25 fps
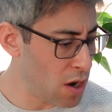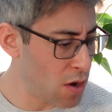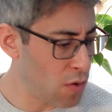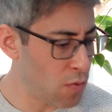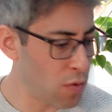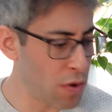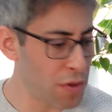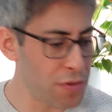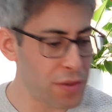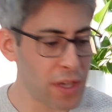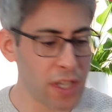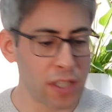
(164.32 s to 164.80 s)

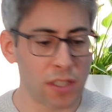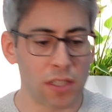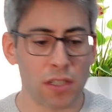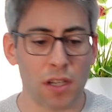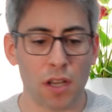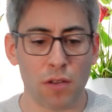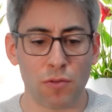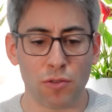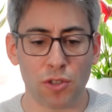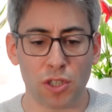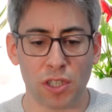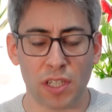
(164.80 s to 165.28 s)
One thing to
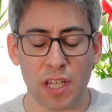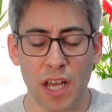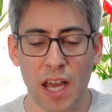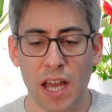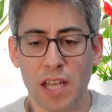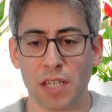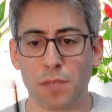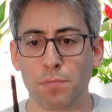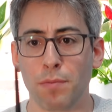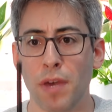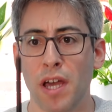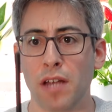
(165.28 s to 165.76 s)
note, just
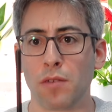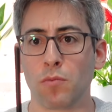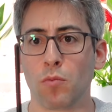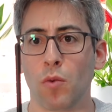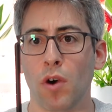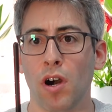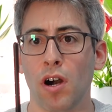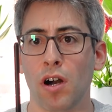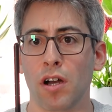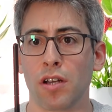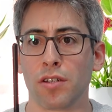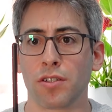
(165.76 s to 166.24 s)
S Pen
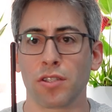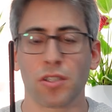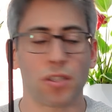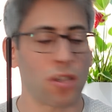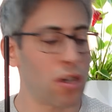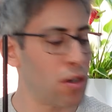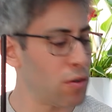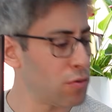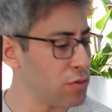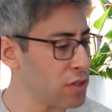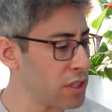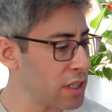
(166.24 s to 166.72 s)
wise, just
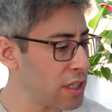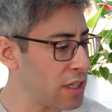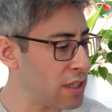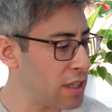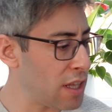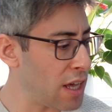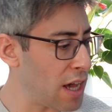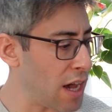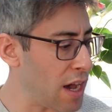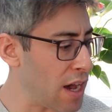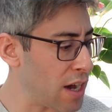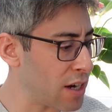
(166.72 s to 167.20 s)
holding it
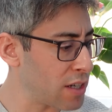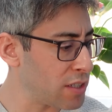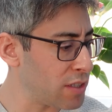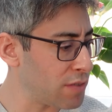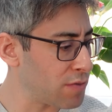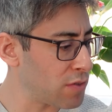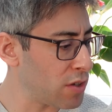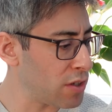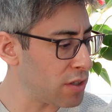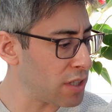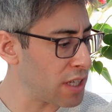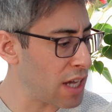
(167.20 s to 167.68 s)
there, because I've
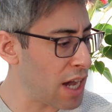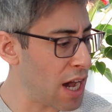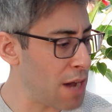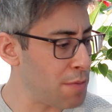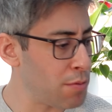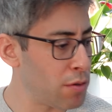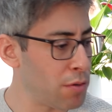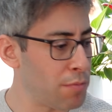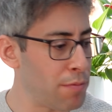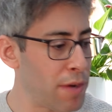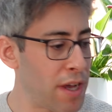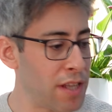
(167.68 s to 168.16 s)
got the
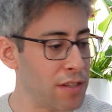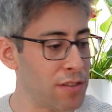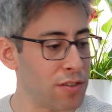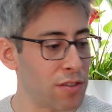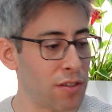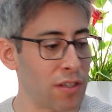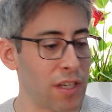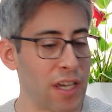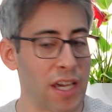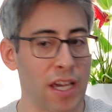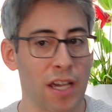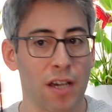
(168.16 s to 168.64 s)
Apple Pencil
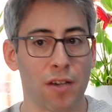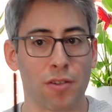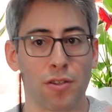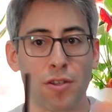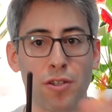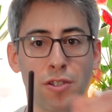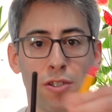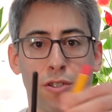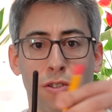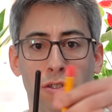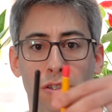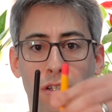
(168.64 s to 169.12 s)
here, although
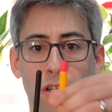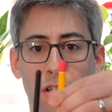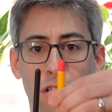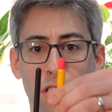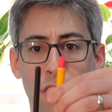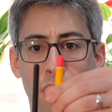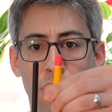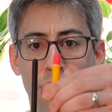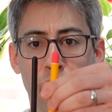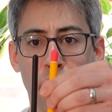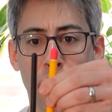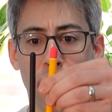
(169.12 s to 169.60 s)
this isn't a
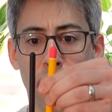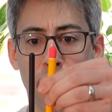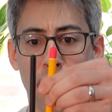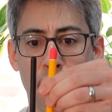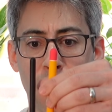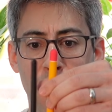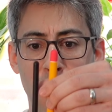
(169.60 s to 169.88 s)
cover.